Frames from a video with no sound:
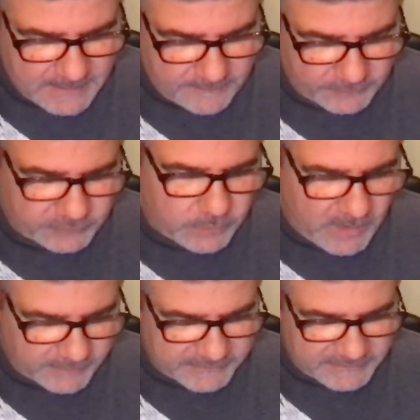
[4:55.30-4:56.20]
Verse
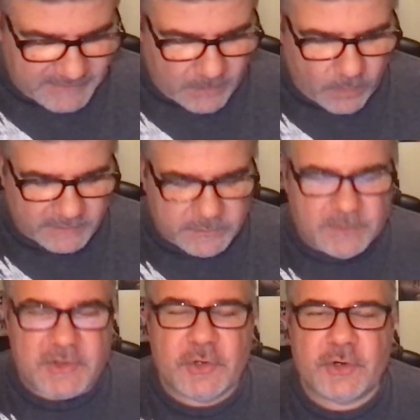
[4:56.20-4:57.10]
12 says, I want to
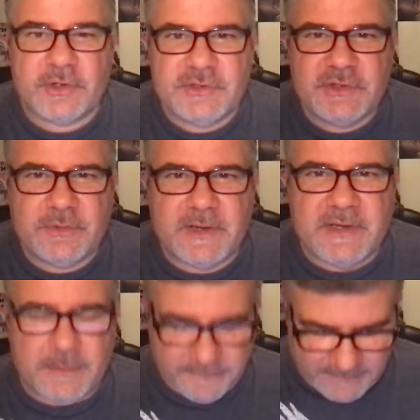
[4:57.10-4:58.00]
encourage you in
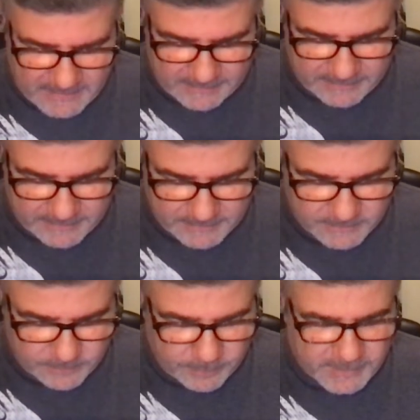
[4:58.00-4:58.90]
your faith,
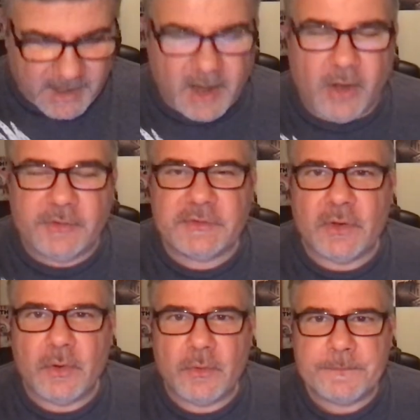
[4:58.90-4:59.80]
but I
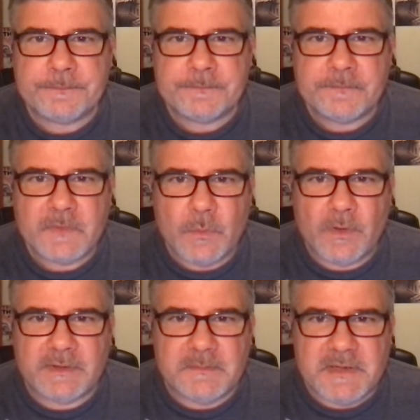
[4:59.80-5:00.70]
also
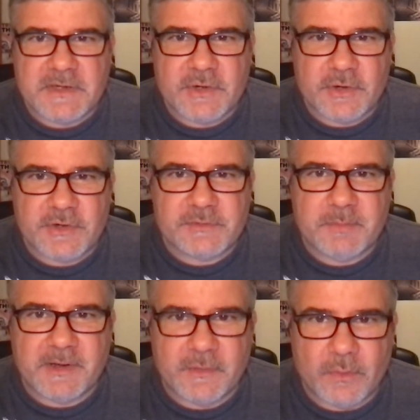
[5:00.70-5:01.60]
want to be encouraged
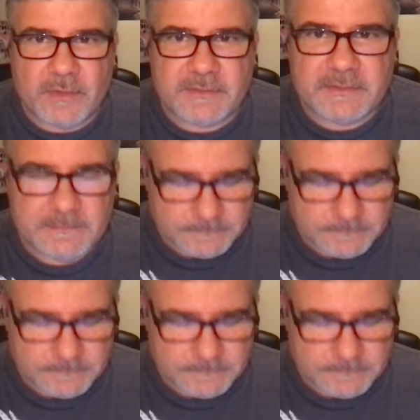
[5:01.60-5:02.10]
by yours.